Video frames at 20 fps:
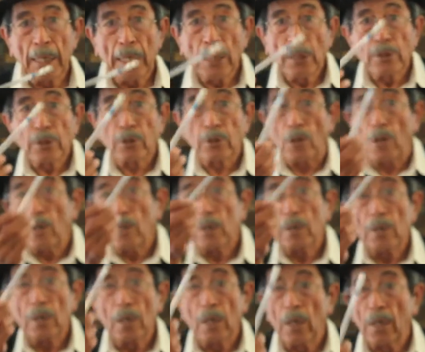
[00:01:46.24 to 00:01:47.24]

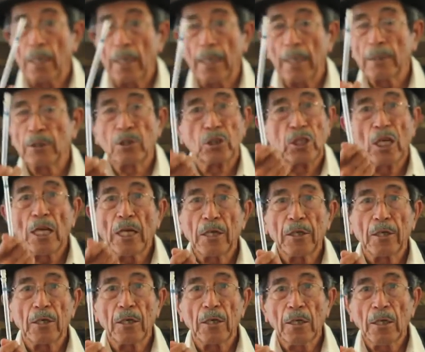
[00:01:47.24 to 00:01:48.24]
insert or a
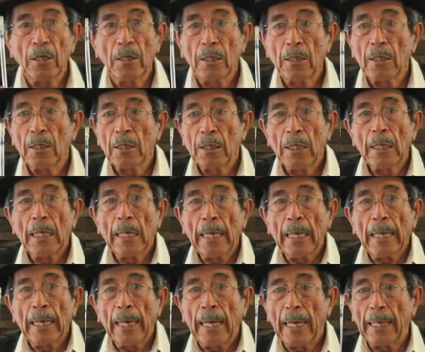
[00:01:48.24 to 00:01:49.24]
cylinder,
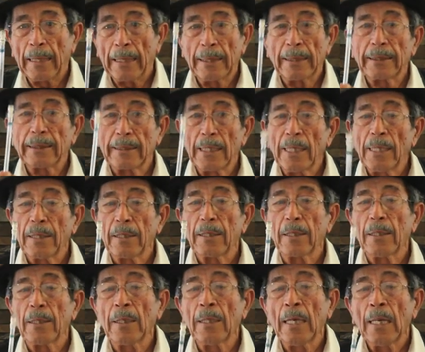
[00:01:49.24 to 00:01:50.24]
and this
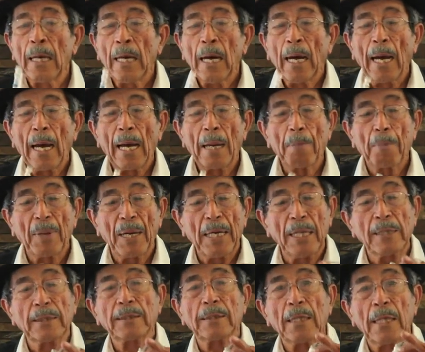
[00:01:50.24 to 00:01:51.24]
cylinder, I
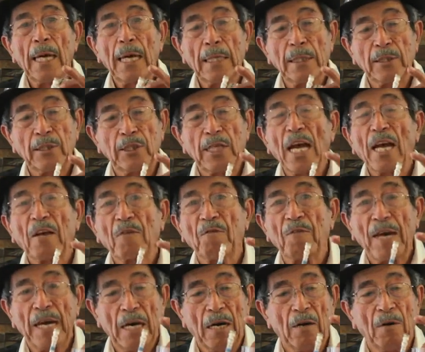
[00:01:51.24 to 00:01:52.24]
placed a check
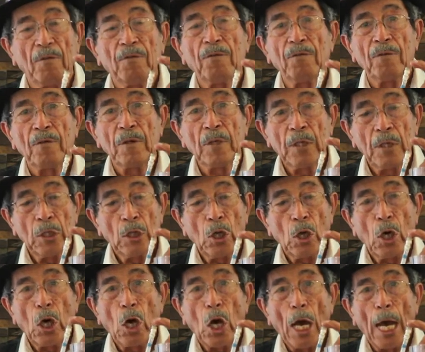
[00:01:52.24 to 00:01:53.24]
valve
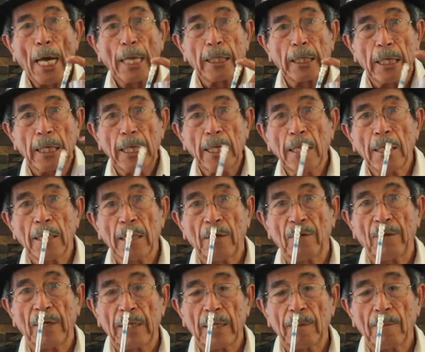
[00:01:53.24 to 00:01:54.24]
at the end
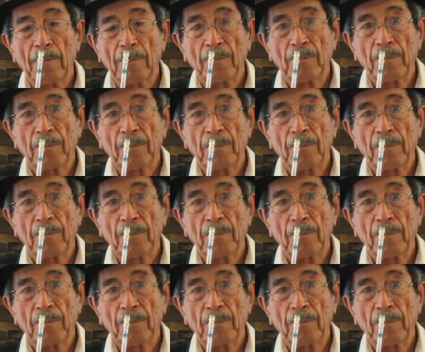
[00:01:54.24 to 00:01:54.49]
of it.